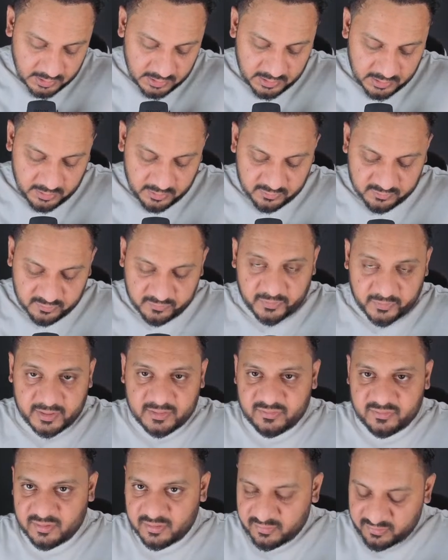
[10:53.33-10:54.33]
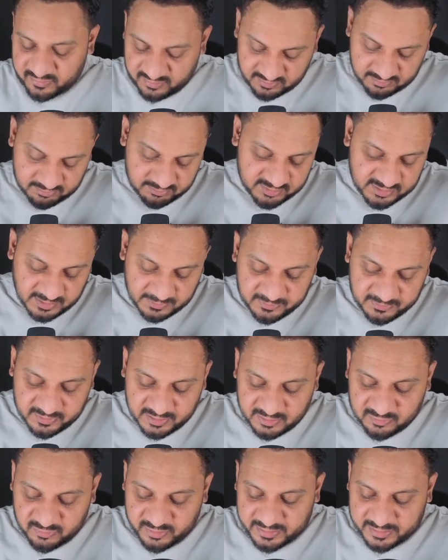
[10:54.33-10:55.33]
So for instance,
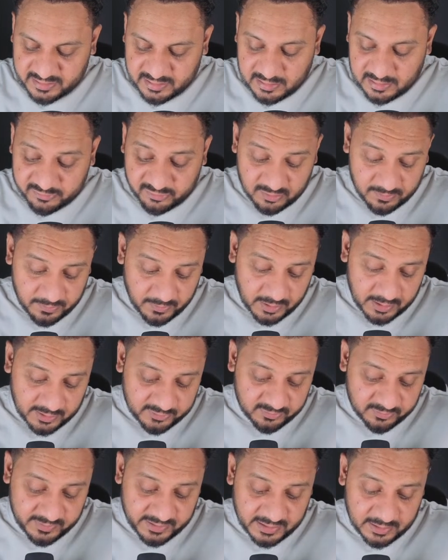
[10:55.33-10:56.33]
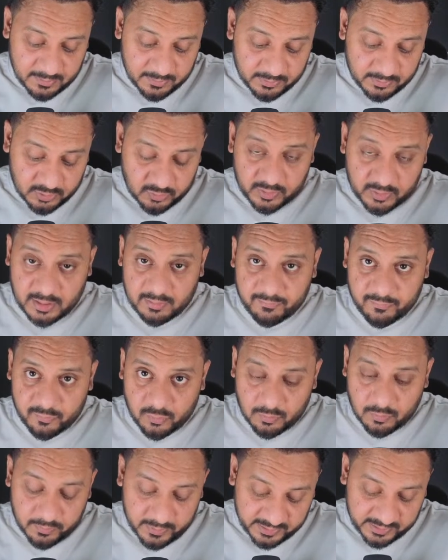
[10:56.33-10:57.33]
subsidies on agricultural products may help to keep
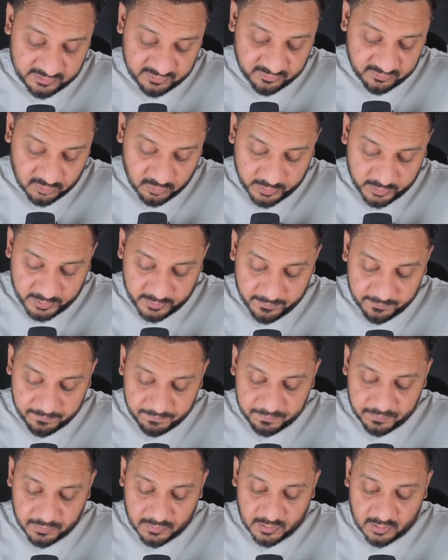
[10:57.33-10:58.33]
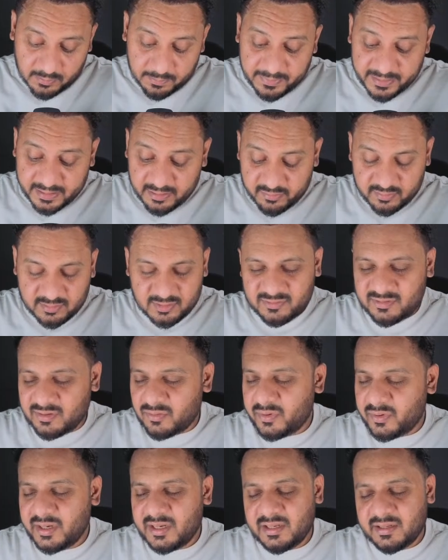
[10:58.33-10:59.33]
food prices lower. It's
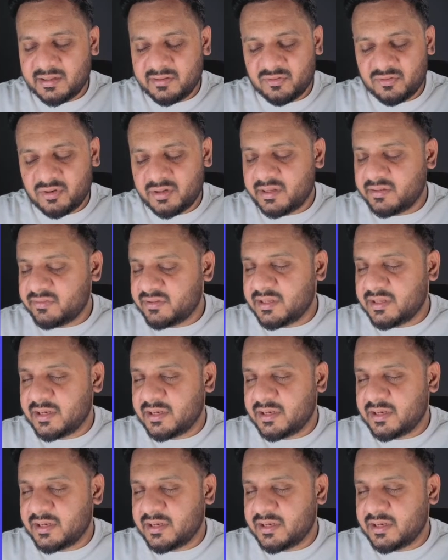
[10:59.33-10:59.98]
not necessary that you